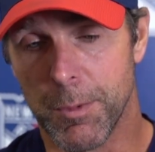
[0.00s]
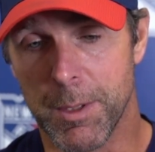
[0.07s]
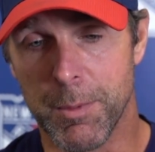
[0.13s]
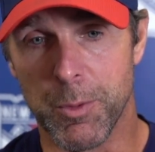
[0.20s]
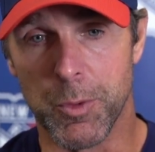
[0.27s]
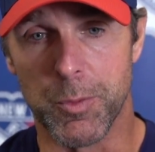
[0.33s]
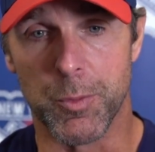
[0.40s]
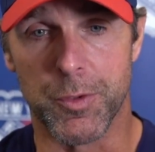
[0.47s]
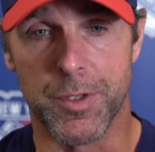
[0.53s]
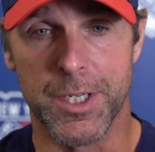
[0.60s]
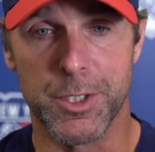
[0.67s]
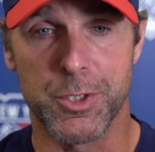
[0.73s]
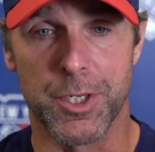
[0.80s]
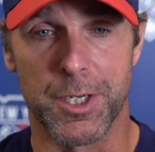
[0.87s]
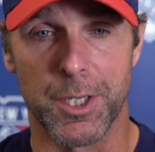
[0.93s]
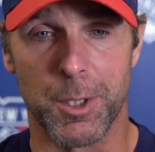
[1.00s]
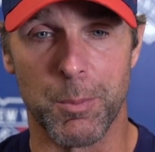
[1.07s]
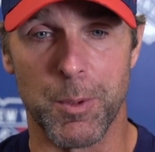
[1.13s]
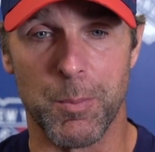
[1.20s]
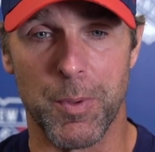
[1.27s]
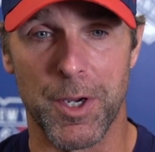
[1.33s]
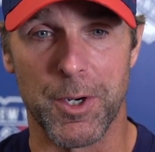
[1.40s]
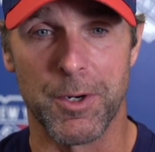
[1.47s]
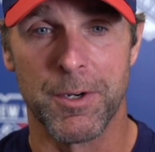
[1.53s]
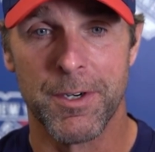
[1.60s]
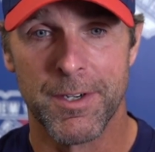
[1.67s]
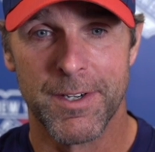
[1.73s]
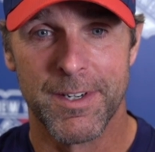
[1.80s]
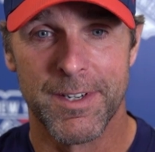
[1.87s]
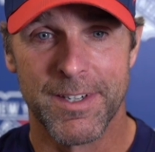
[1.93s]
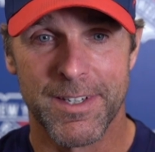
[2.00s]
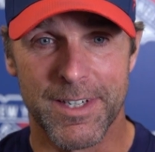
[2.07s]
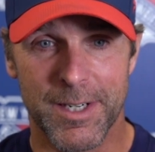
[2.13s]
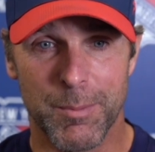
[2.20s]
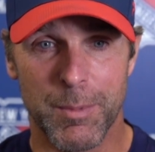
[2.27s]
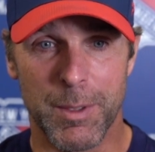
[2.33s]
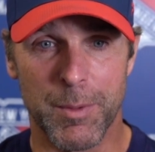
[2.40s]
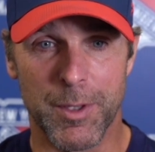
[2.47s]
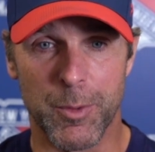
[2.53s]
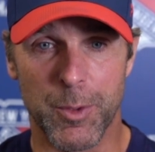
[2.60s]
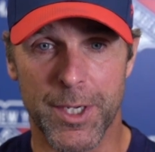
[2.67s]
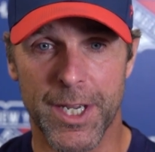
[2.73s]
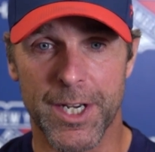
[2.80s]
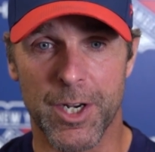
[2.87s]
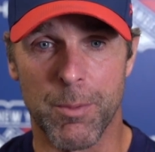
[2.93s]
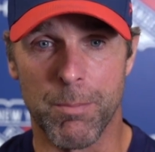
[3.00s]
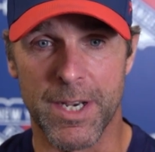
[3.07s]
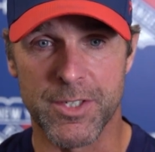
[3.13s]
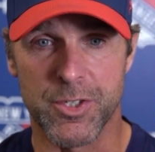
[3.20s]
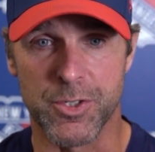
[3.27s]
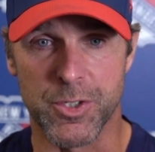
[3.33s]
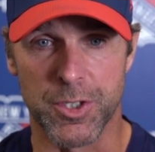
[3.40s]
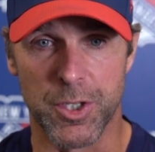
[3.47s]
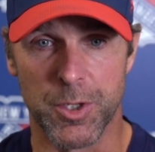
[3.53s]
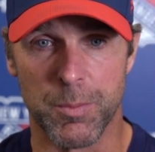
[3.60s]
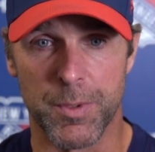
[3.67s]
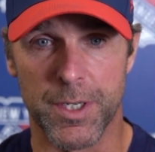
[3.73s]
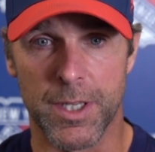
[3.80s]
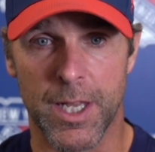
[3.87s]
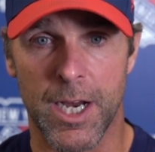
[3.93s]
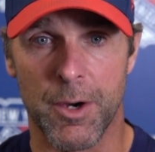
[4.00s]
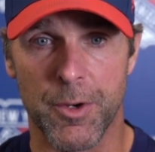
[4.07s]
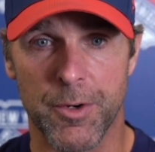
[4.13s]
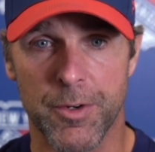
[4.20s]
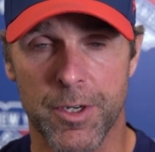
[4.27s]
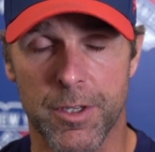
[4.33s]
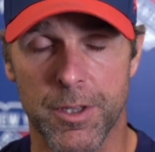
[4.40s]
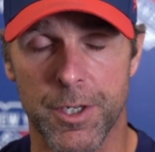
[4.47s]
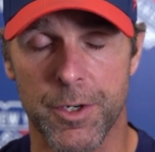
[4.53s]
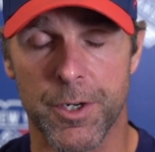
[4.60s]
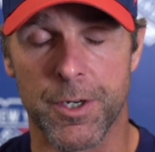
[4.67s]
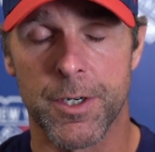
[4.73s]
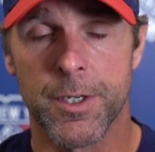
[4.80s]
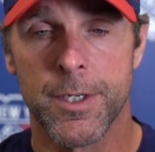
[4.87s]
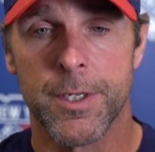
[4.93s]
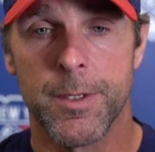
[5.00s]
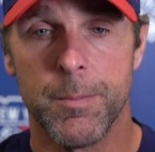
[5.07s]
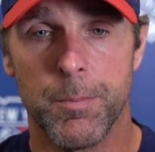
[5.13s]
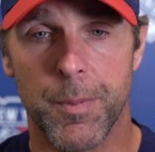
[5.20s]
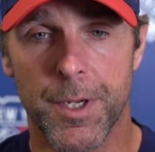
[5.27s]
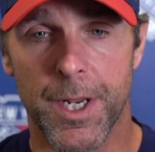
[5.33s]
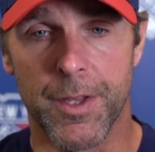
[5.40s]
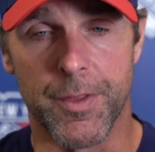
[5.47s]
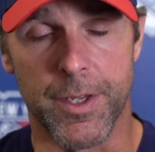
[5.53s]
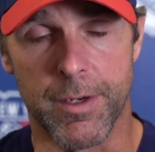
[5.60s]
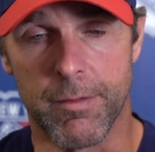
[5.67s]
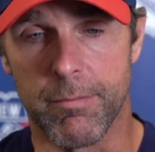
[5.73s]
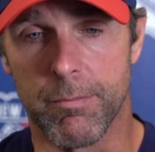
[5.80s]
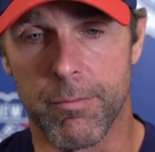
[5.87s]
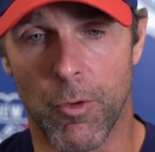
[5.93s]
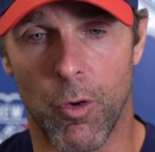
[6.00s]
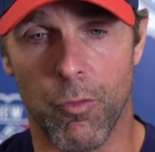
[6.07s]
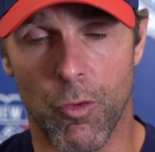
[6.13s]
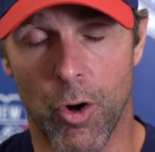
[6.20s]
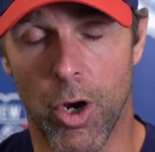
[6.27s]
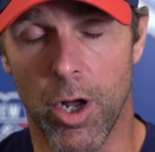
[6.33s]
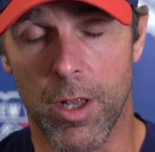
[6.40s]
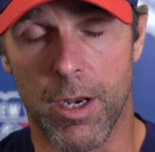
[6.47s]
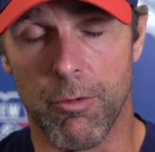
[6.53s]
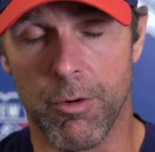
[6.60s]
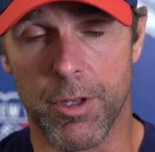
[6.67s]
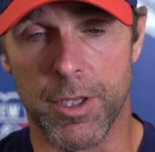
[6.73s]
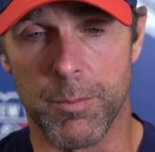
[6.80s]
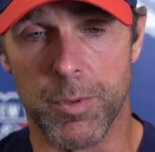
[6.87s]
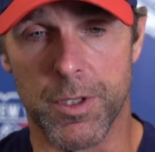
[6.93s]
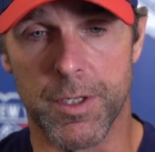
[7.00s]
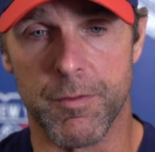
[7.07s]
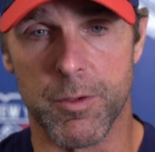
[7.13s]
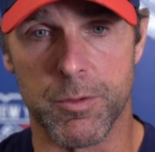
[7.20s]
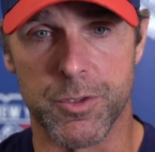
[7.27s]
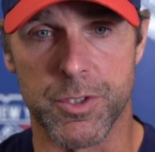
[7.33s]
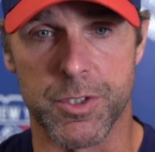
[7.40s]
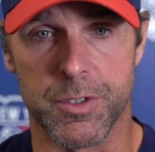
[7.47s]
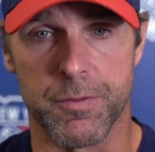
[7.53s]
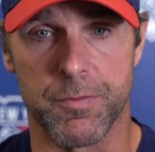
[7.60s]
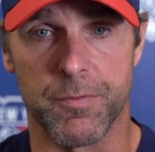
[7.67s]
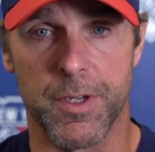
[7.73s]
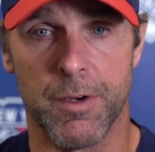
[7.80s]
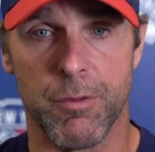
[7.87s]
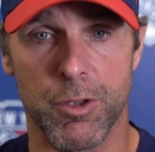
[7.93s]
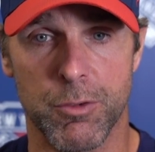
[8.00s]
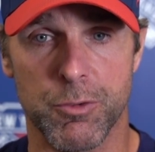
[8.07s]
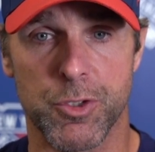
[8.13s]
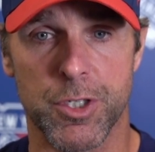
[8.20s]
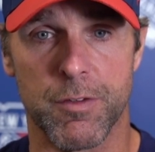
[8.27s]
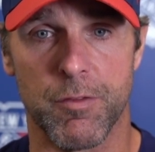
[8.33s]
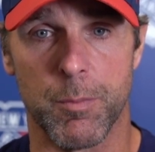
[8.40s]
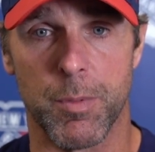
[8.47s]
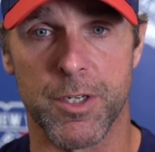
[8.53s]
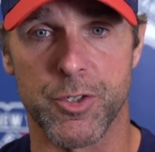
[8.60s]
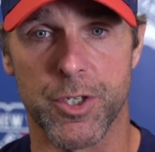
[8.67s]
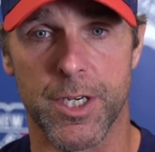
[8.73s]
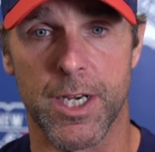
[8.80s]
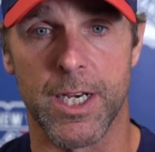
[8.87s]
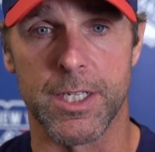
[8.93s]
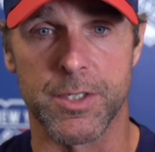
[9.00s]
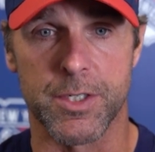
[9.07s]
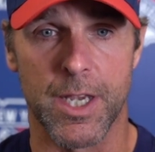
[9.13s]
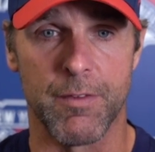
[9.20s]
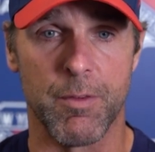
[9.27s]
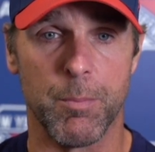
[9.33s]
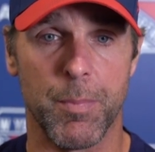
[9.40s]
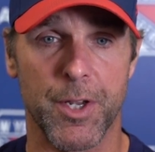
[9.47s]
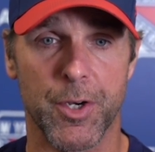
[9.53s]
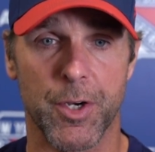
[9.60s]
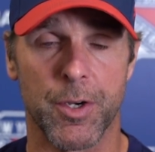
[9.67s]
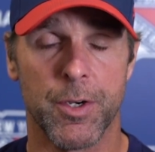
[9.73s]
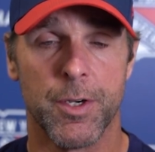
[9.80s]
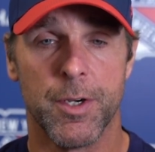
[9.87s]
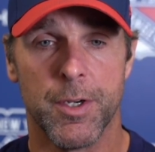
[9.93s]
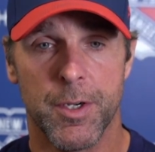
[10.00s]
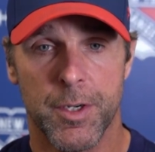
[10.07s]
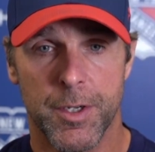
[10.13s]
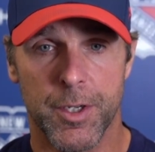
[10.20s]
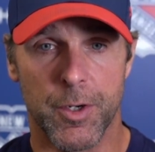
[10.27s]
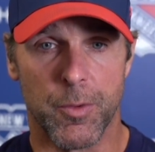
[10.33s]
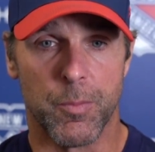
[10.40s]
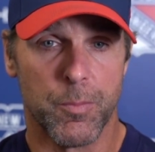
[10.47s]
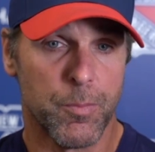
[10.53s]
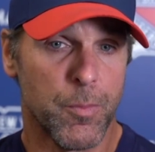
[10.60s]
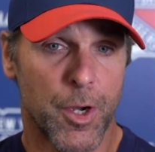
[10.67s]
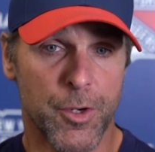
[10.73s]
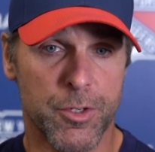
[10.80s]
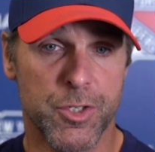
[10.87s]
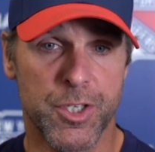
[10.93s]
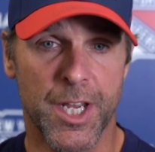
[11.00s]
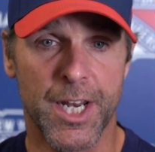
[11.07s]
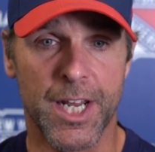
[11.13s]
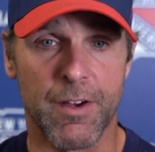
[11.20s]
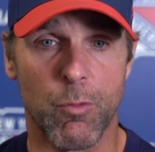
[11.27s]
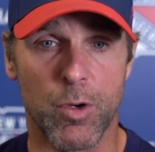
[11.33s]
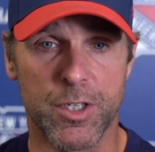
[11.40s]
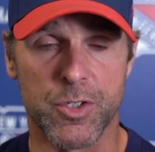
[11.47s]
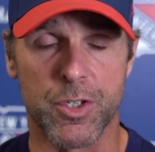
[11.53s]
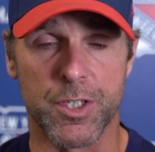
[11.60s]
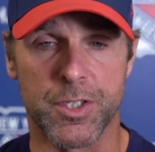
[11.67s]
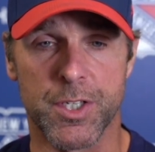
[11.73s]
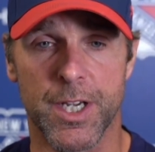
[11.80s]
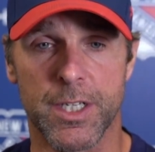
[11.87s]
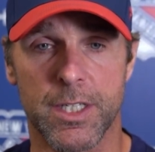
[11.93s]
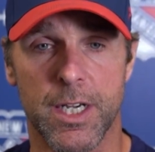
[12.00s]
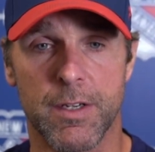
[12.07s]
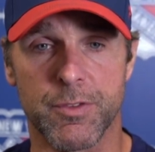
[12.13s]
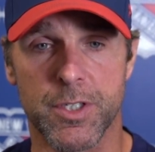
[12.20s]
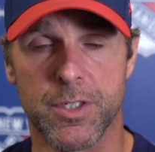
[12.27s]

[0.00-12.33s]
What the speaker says: Or maybe we were teaching a little bit better. Maybe they were getting our message a little bit louder and clearer. But I think overall, I really believe it was just the evolution of a bunch of guys having better, you know, understanding of what it's going to take to